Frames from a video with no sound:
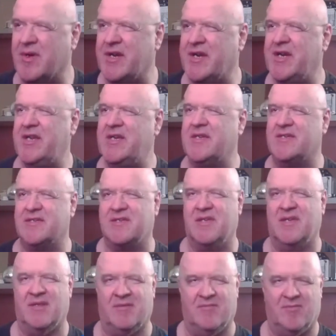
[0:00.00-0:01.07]
what it
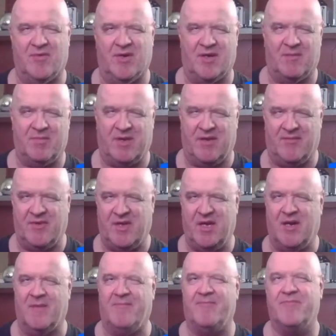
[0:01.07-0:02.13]
is and what I'm
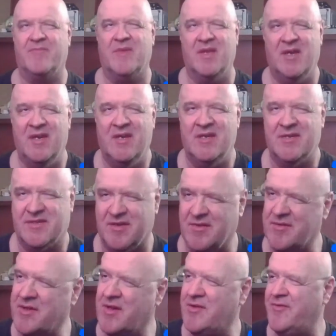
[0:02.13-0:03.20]
giving up.
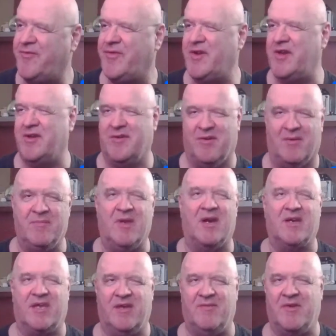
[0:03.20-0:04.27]
So no fear, I'm
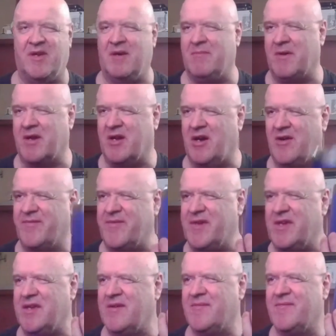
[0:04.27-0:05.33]
not giving up my
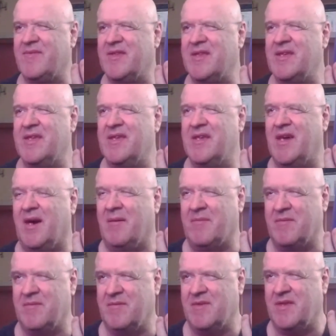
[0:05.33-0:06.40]
coffee.
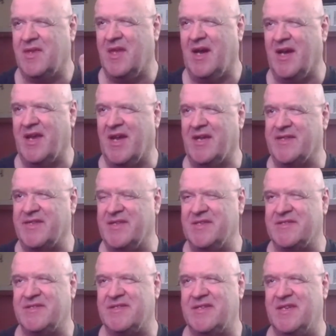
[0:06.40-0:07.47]
I got
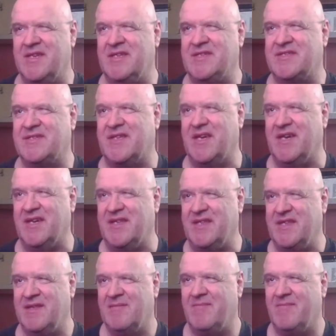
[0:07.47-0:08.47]
this instead.